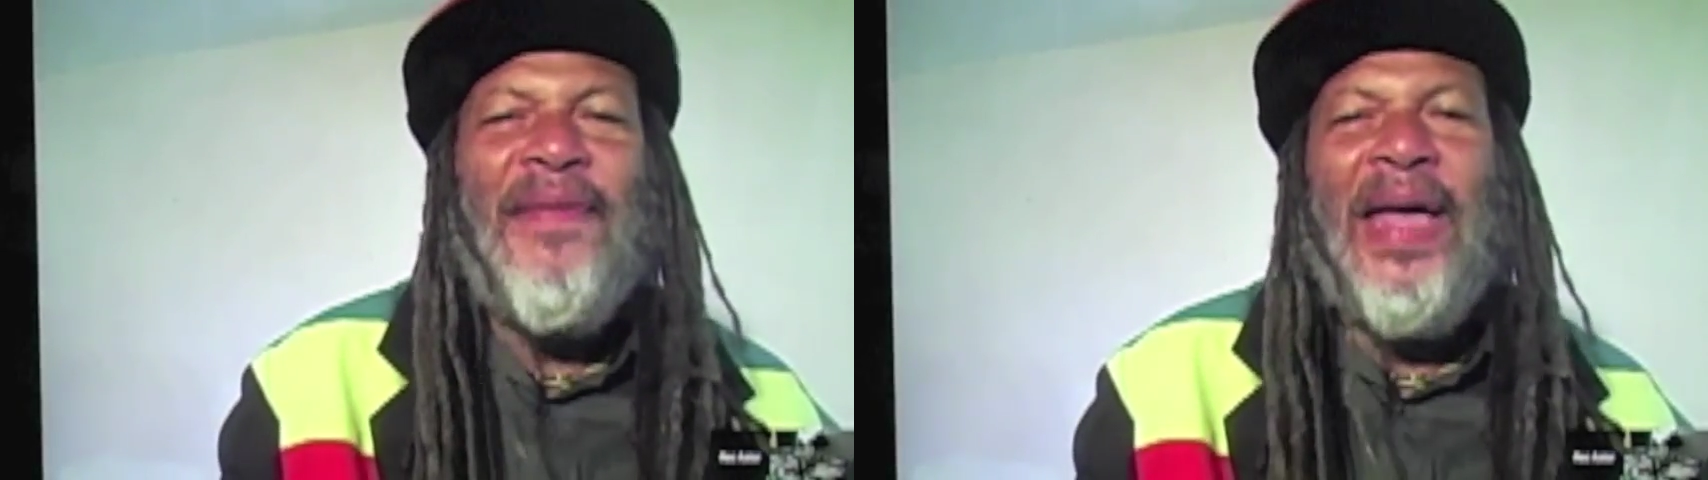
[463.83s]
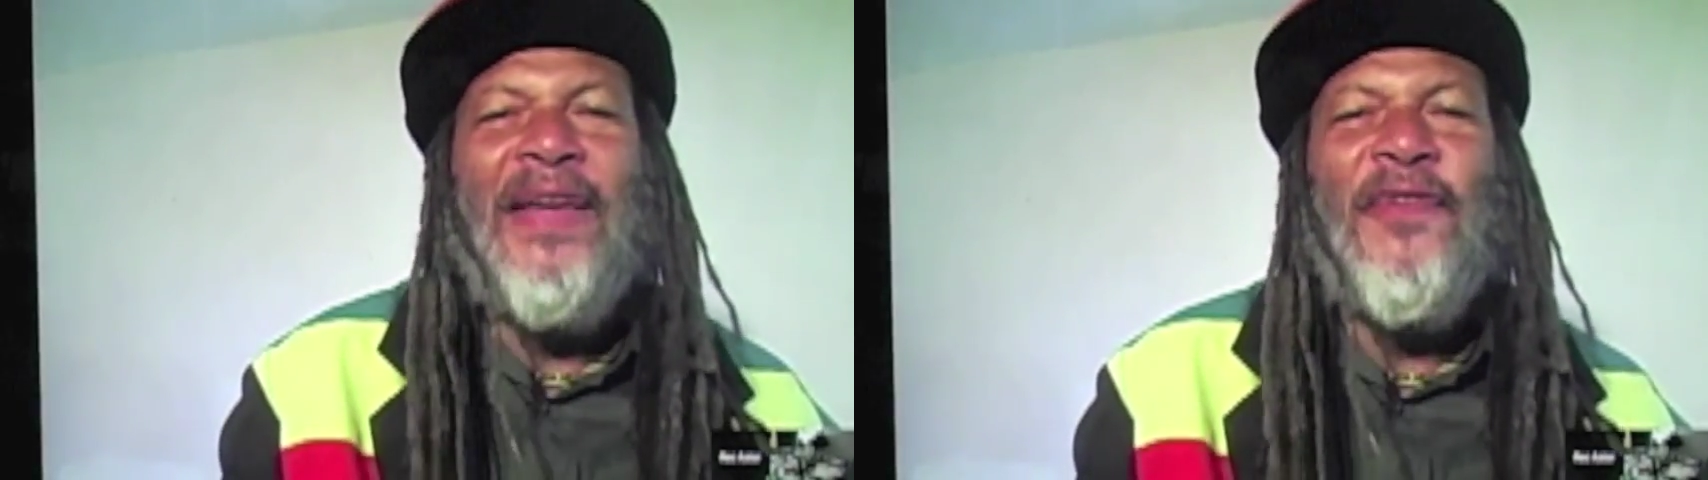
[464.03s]

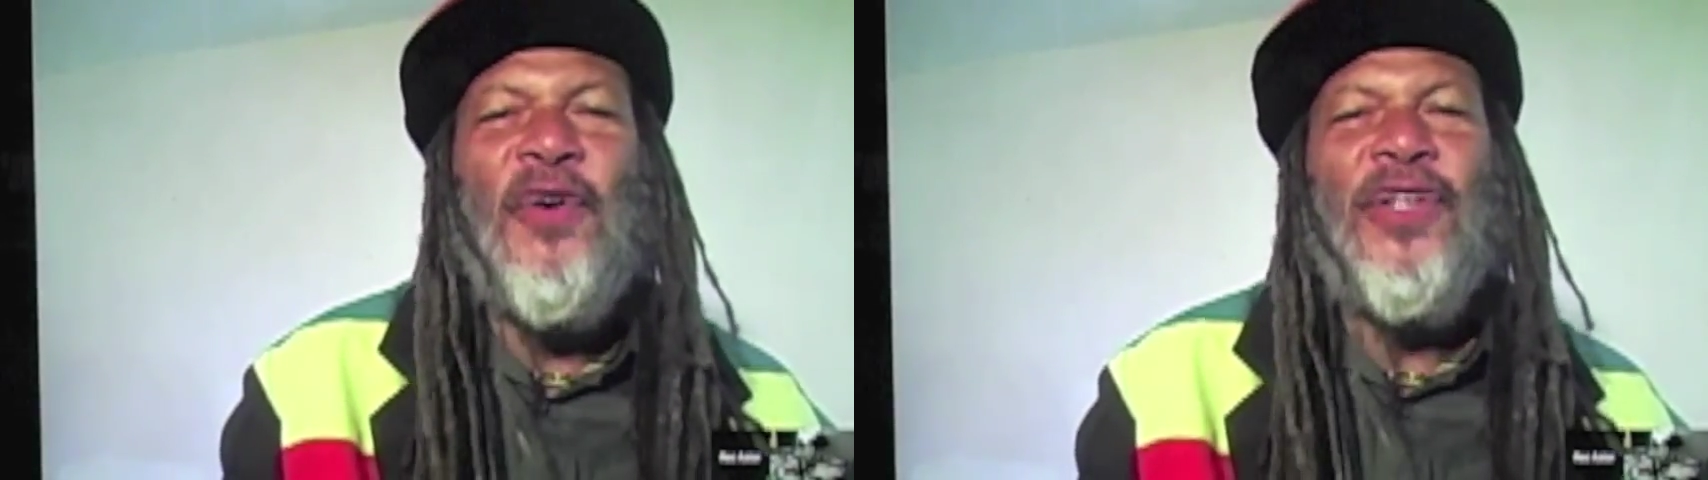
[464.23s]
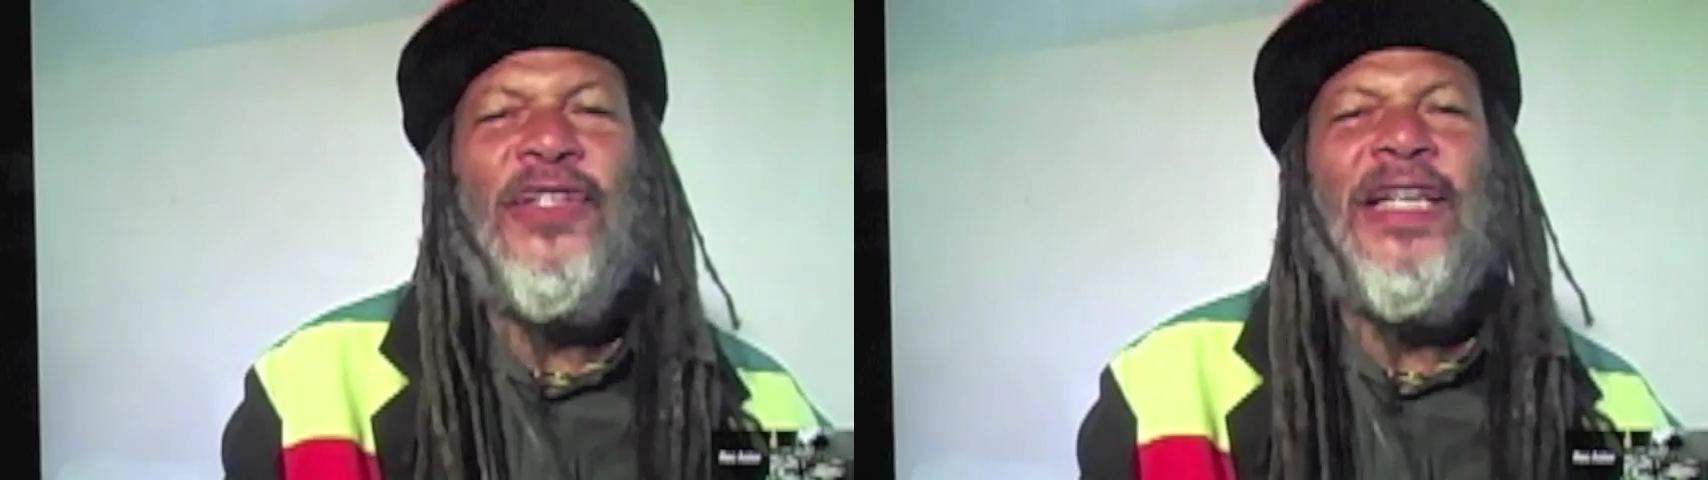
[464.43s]

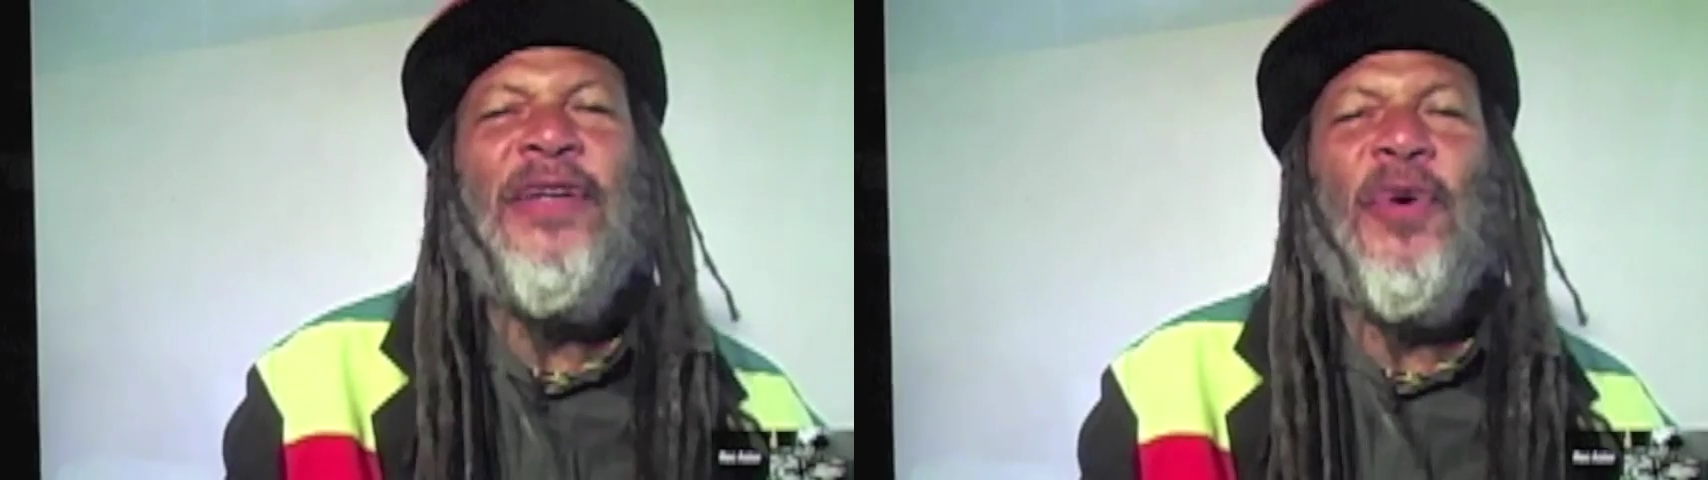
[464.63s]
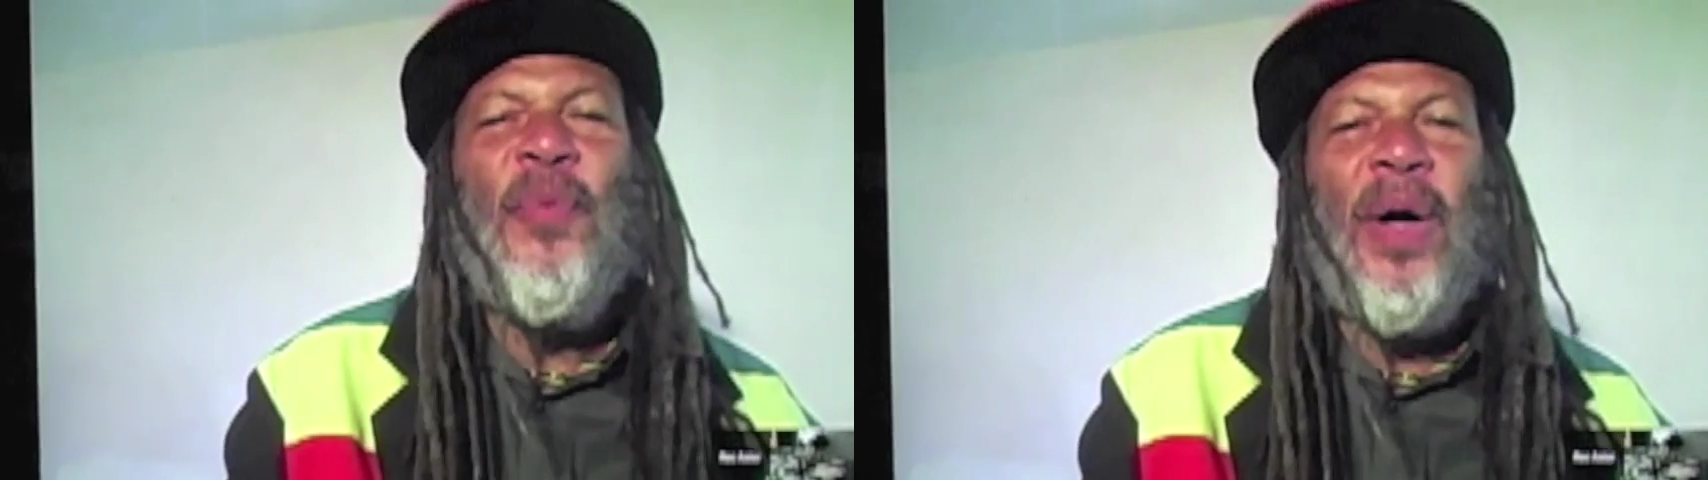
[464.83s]

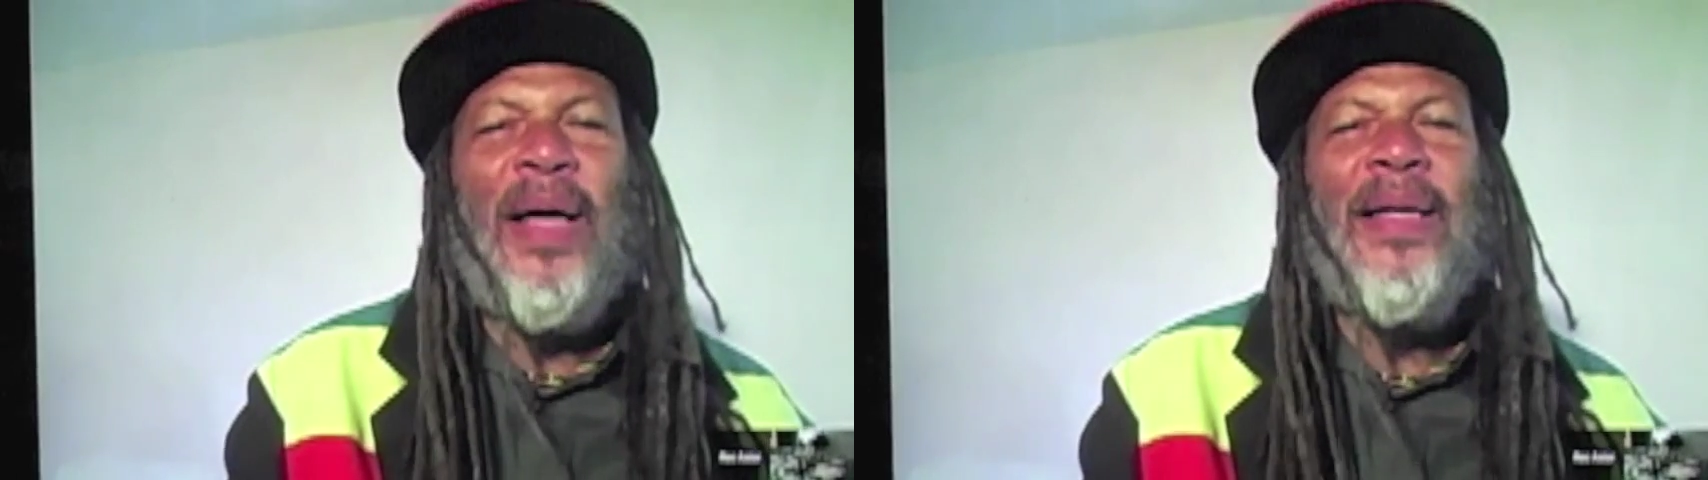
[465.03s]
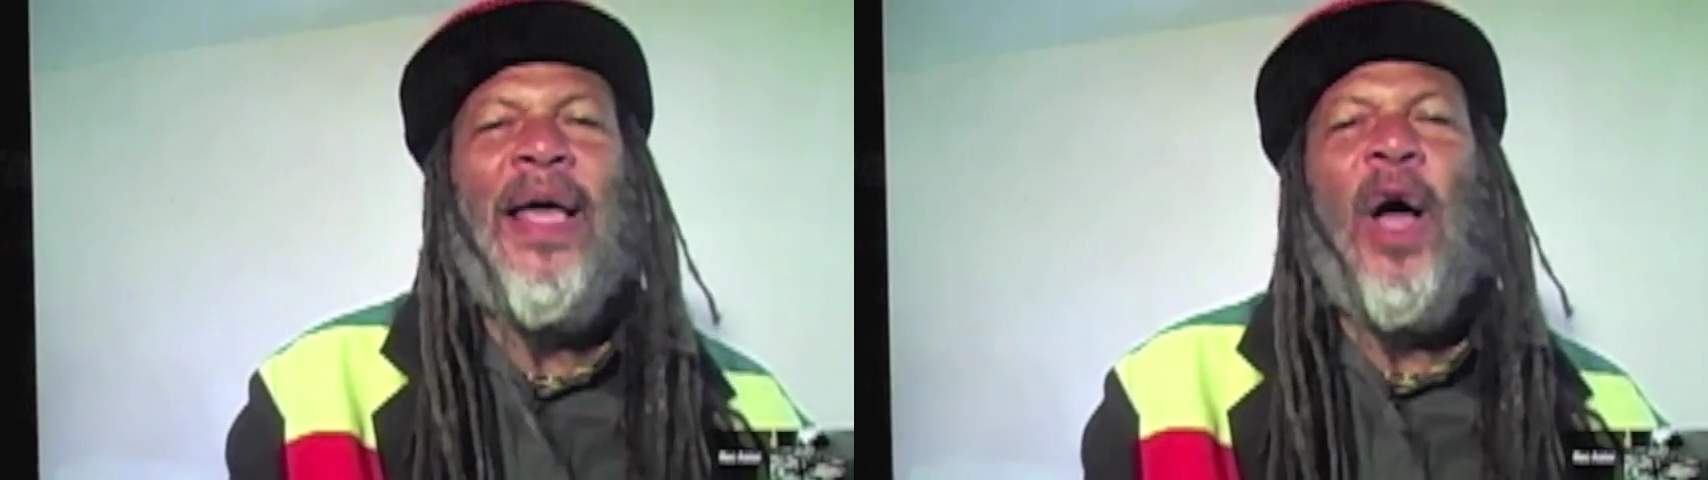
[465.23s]

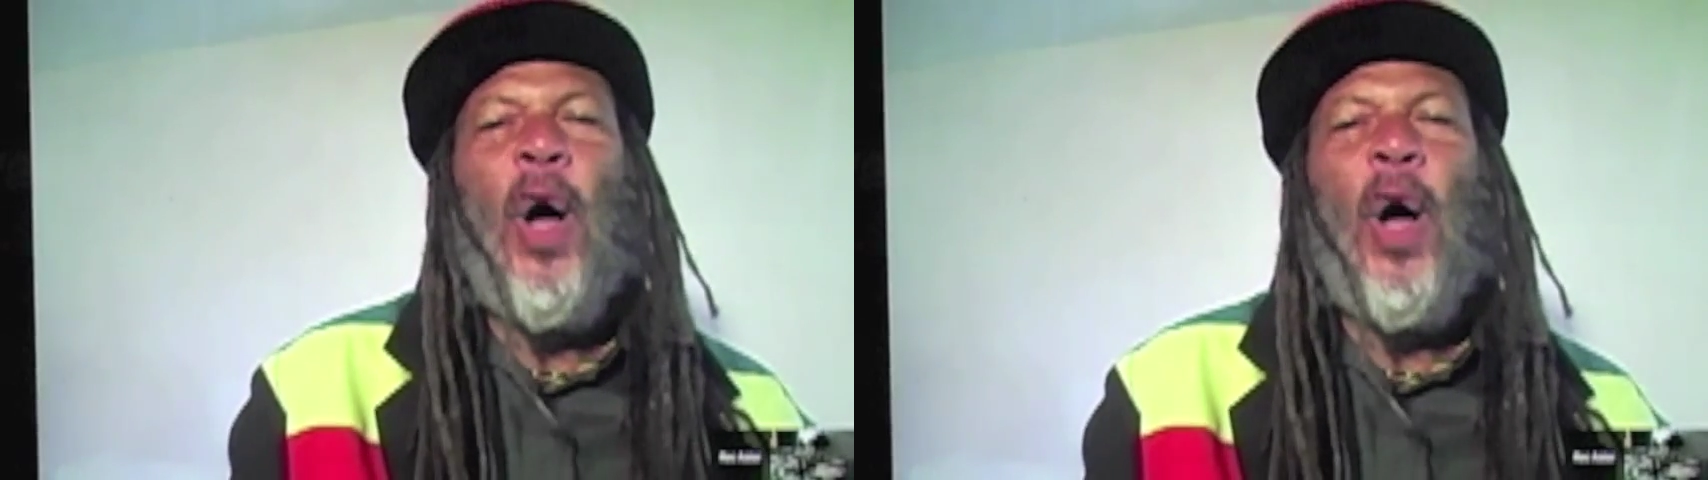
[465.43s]
8401.